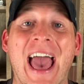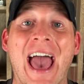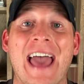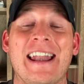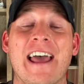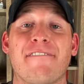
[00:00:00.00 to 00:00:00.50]

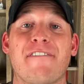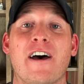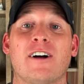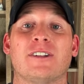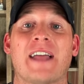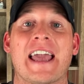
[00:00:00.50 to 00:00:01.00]

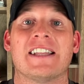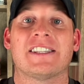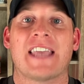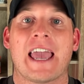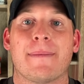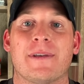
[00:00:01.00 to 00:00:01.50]
NFL
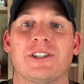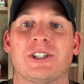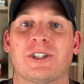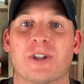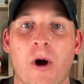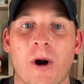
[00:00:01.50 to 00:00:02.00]
landscape is
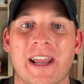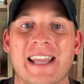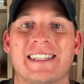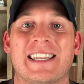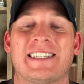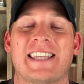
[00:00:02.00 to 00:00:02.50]

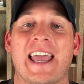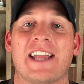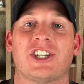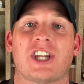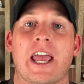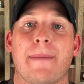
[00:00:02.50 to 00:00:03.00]
starting to take
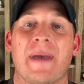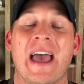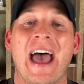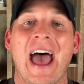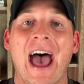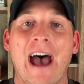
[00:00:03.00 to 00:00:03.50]
shape
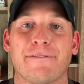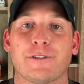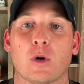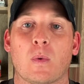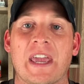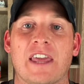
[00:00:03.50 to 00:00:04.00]

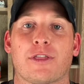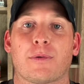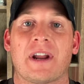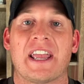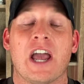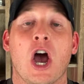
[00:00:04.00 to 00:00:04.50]
after week
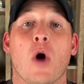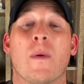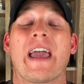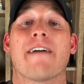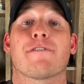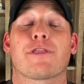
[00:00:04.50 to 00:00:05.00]
three. We
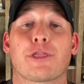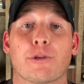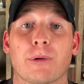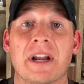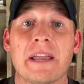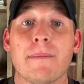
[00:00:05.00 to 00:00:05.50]
have
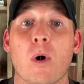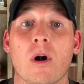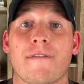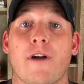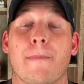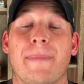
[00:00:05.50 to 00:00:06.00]
three more
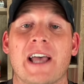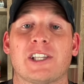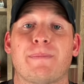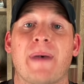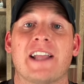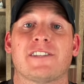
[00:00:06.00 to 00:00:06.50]
of our
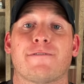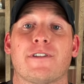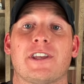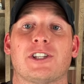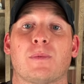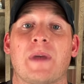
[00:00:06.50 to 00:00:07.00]
best bets for
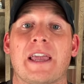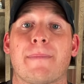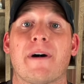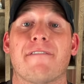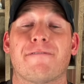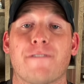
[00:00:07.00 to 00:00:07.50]
this week,
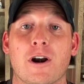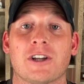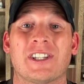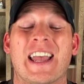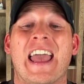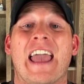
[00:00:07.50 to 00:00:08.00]
but
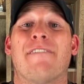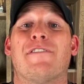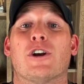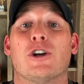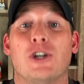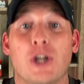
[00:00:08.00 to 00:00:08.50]
first, if
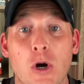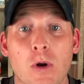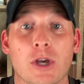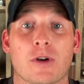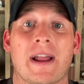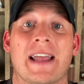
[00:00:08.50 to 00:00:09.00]
you're new
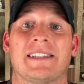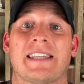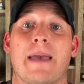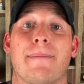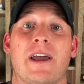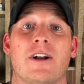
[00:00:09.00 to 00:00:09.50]
to
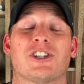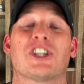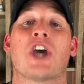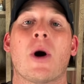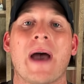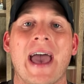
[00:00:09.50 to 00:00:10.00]
Grandstand
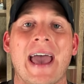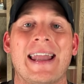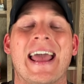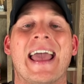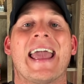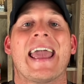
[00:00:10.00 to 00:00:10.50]
go ahead
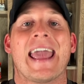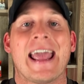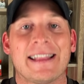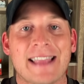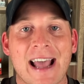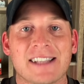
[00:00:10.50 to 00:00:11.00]

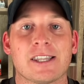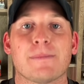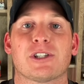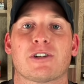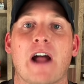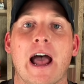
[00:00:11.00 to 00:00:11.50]
hit that
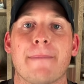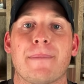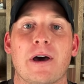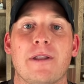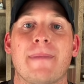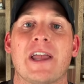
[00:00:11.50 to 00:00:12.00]
subscribe
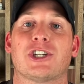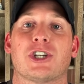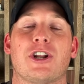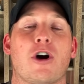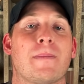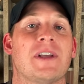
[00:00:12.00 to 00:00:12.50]
button. Make sure
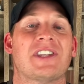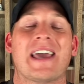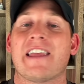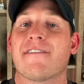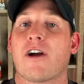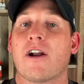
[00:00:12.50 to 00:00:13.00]
you don't miss
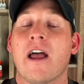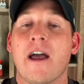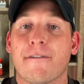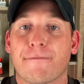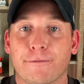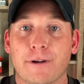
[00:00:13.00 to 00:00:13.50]
any of our
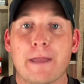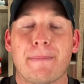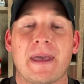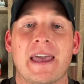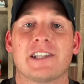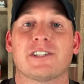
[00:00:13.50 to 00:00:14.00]
free
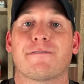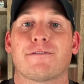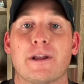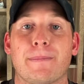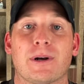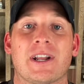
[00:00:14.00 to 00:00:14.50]
picks,
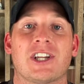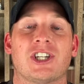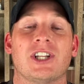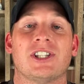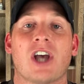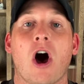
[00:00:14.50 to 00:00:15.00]
free
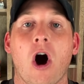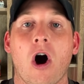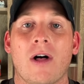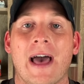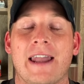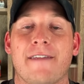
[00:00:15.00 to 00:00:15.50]
predictions
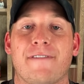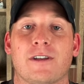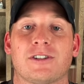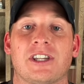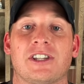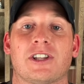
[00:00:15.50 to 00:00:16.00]
all NFL
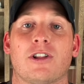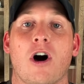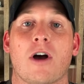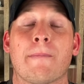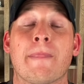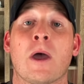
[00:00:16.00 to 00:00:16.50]
season
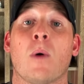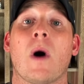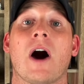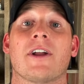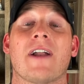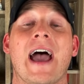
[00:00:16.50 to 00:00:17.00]
long.
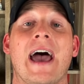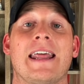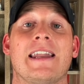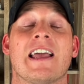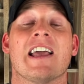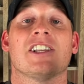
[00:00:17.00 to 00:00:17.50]
While you're at it,
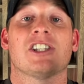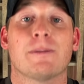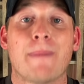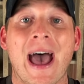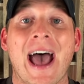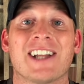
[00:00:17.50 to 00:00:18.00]

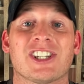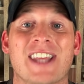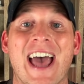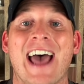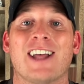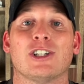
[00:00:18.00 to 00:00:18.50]
smash
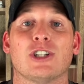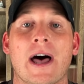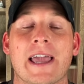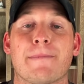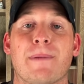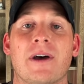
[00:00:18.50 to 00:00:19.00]
that
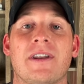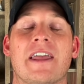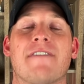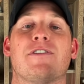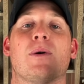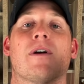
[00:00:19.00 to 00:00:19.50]
like button
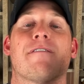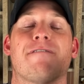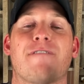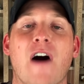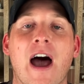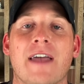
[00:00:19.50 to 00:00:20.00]
if you are
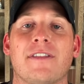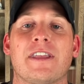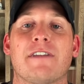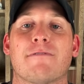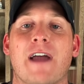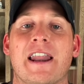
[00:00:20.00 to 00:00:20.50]

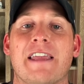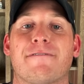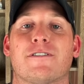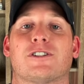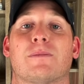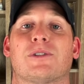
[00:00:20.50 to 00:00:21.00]
finally ready
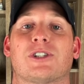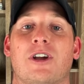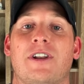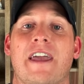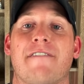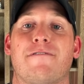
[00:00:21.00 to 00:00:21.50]
for some
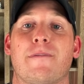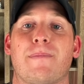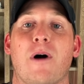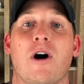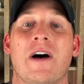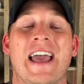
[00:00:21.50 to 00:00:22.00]
Sunday
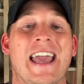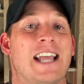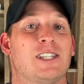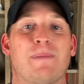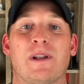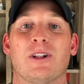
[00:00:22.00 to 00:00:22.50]
football.
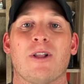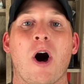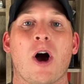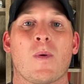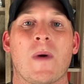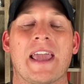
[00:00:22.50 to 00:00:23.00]
It's been a
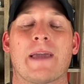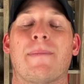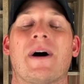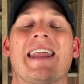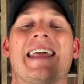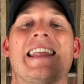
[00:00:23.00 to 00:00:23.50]
long week,
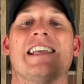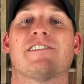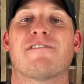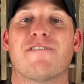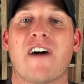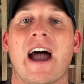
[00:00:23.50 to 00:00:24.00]
but it is
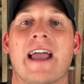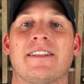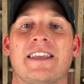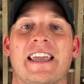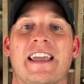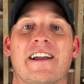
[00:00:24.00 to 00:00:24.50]

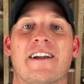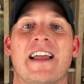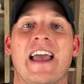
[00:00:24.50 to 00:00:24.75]
finally here,